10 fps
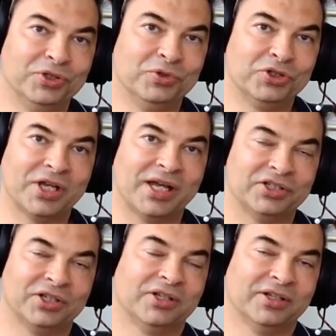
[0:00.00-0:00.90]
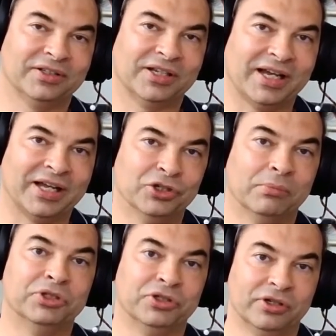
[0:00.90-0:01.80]
set and
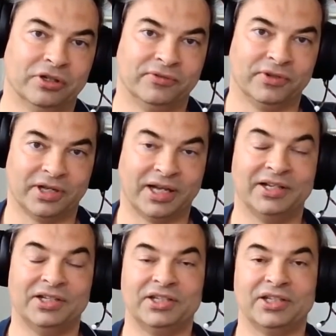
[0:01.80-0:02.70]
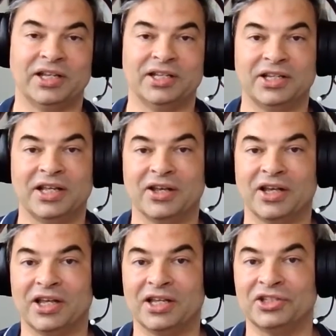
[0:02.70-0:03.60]
observe, and
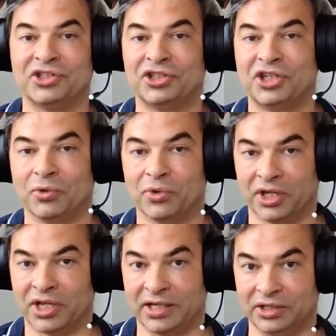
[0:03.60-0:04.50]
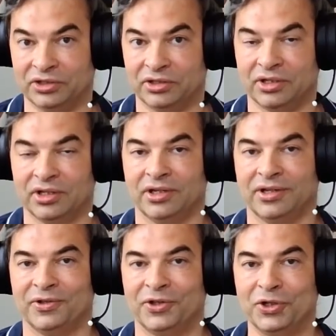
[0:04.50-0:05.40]
it's still the case
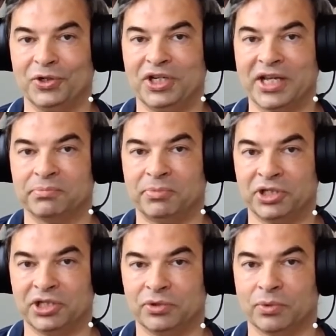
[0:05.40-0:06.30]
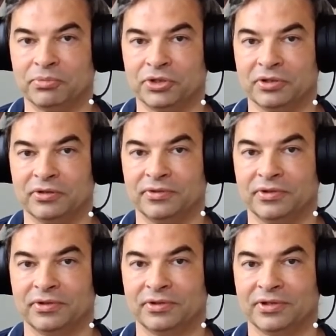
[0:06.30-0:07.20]
that you need expertise to observe.
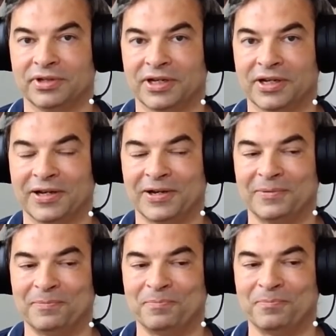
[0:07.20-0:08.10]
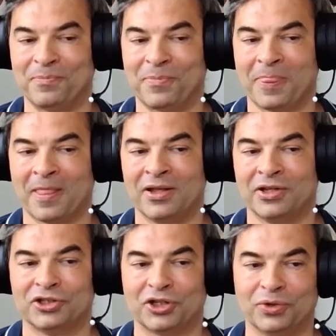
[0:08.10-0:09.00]
Um,
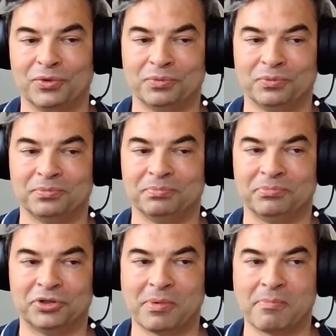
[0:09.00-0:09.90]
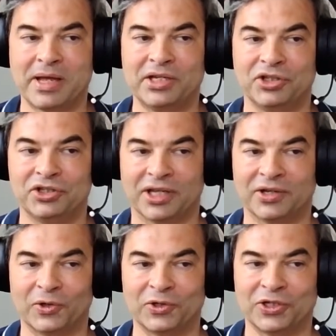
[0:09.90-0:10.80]
so some amazing
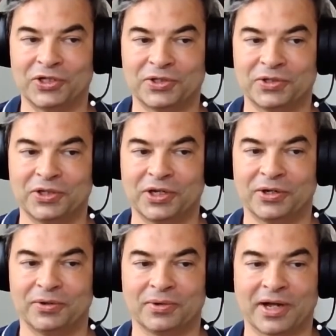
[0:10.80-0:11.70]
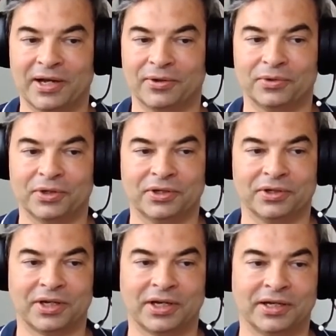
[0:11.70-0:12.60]
technologies, ELK,
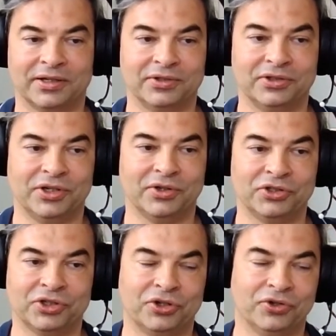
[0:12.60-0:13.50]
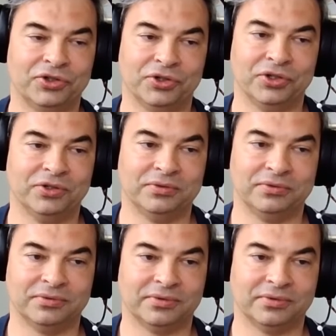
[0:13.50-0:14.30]
and the Security Union